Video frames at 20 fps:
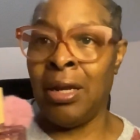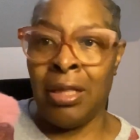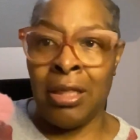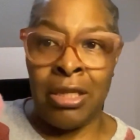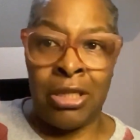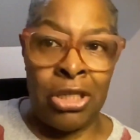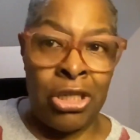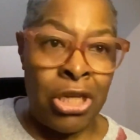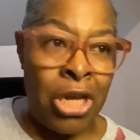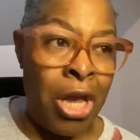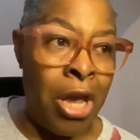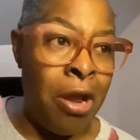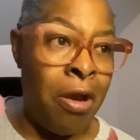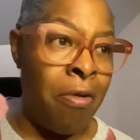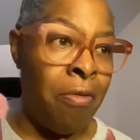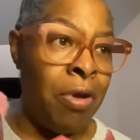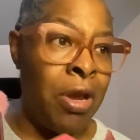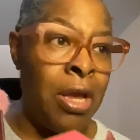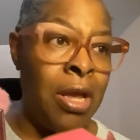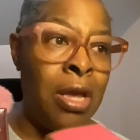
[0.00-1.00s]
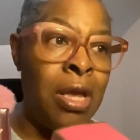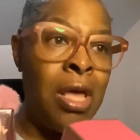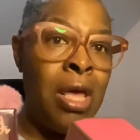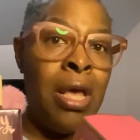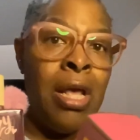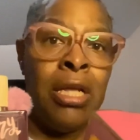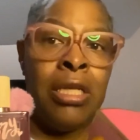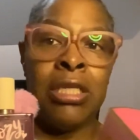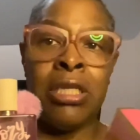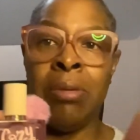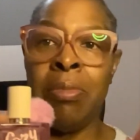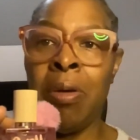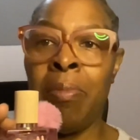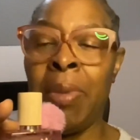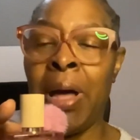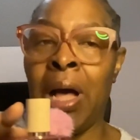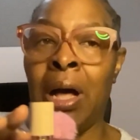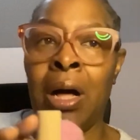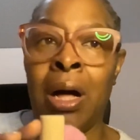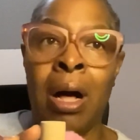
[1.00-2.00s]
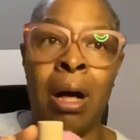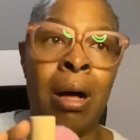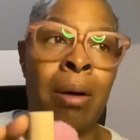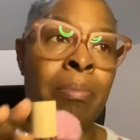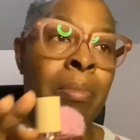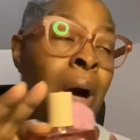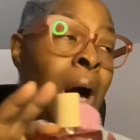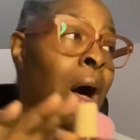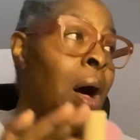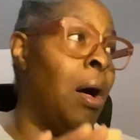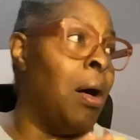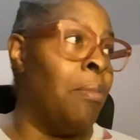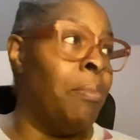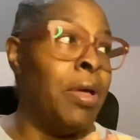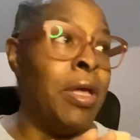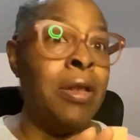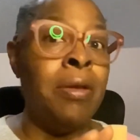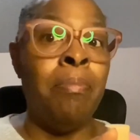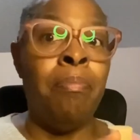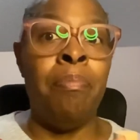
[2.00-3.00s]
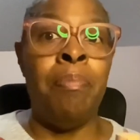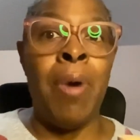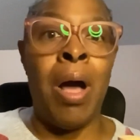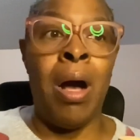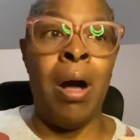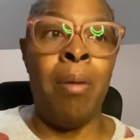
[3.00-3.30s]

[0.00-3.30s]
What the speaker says: Another Cherry, some of my almond